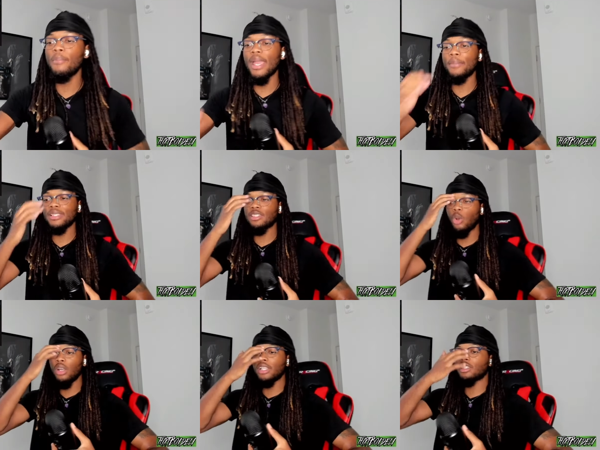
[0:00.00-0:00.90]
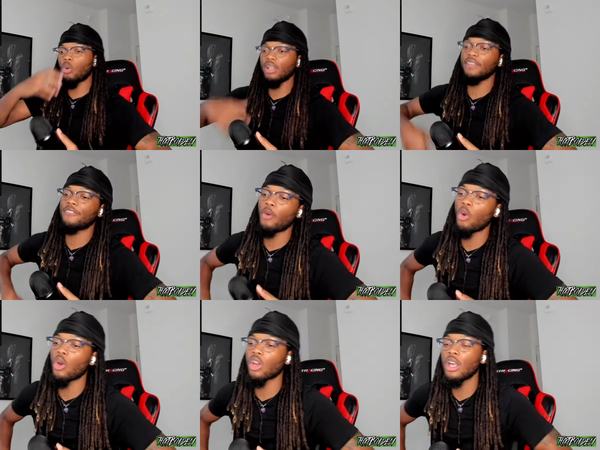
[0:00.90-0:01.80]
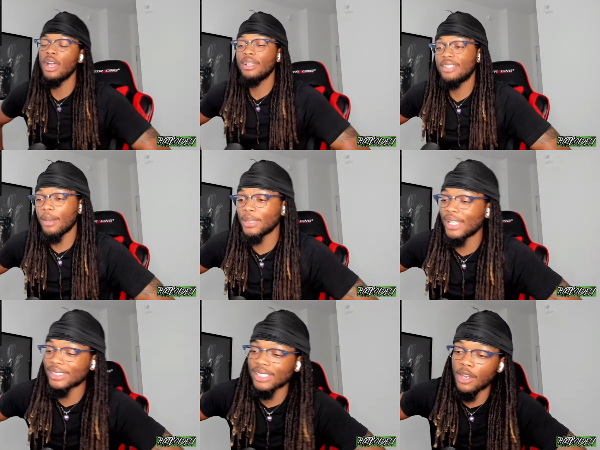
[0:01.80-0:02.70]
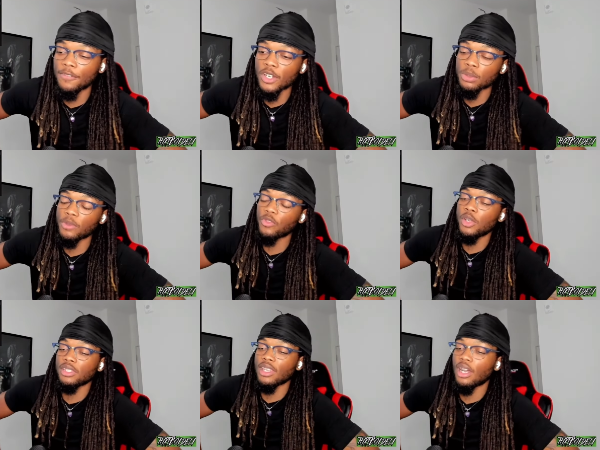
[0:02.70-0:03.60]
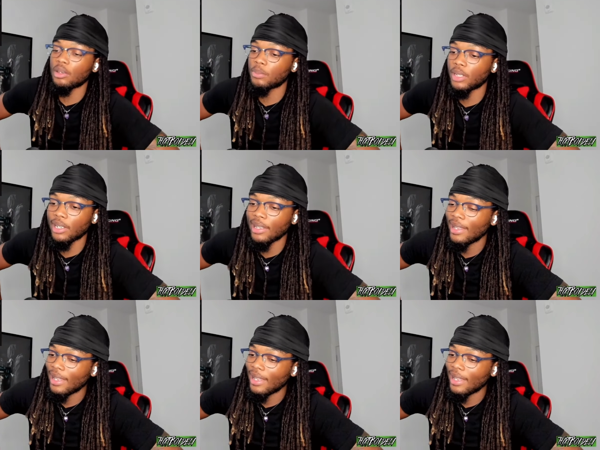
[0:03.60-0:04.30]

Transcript: Baby's 2024 Double XL Freshman Freestyle, bruh.